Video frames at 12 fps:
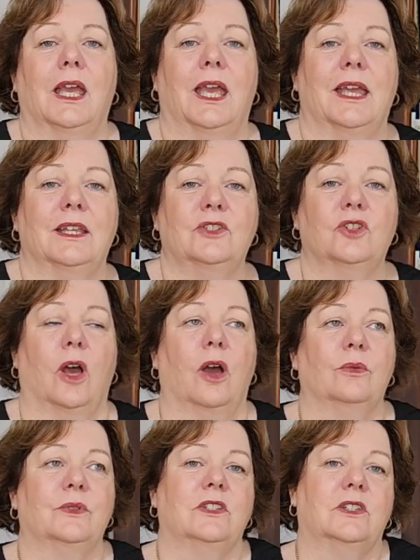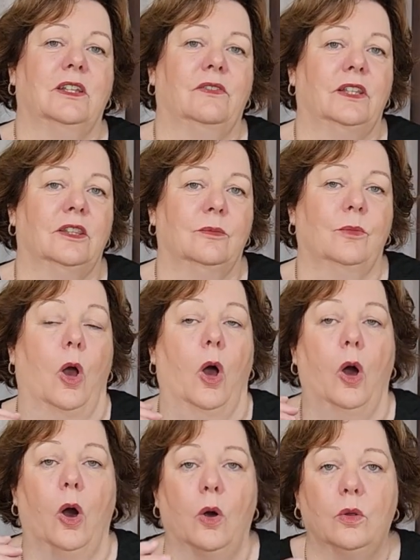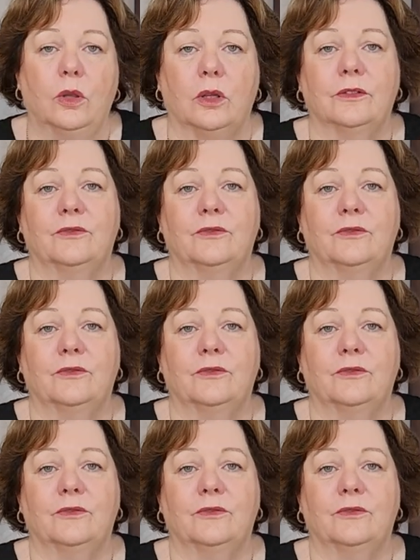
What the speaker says: And I was giving them a whole lot